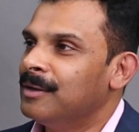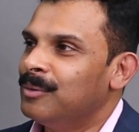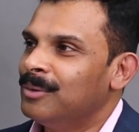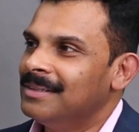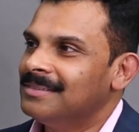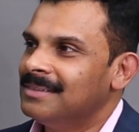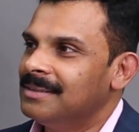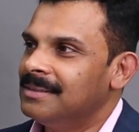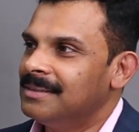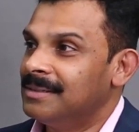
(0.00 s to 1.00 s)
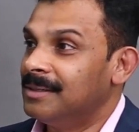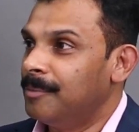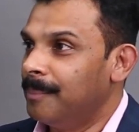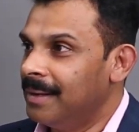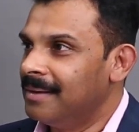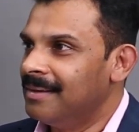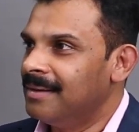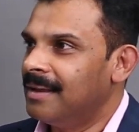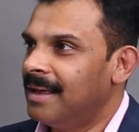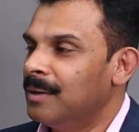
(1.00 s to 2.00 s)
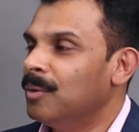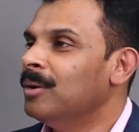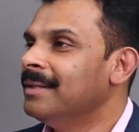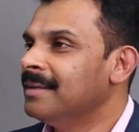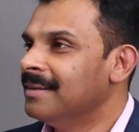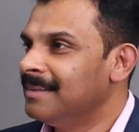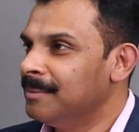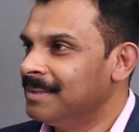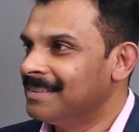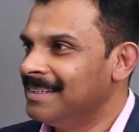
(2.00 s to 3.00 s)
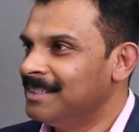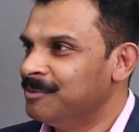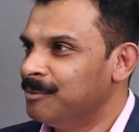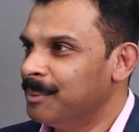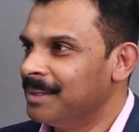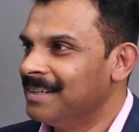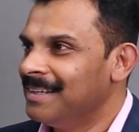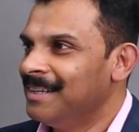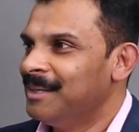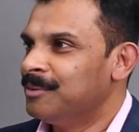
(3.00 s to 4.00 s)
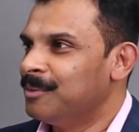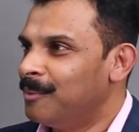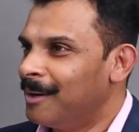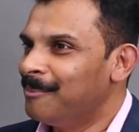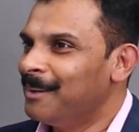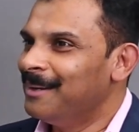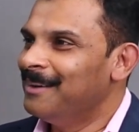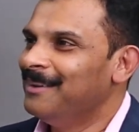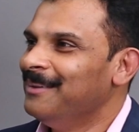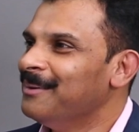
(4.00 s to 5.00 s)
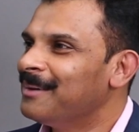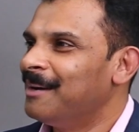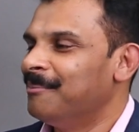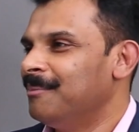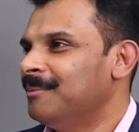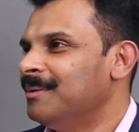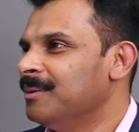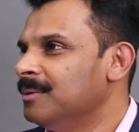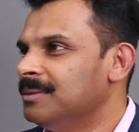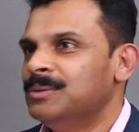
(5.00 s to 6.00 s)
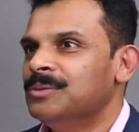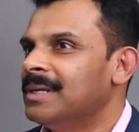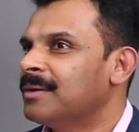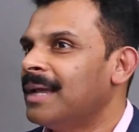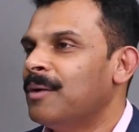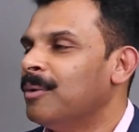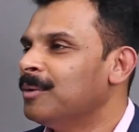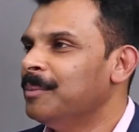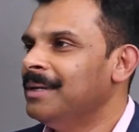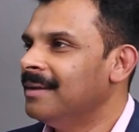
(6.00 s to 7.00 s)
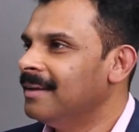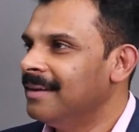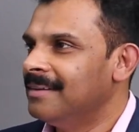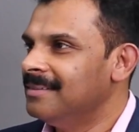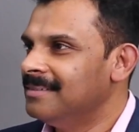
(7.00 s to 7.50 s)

controllers are uh, men and only thirty-three percent is women. So what made you come to choose that, okay, I want to be an A T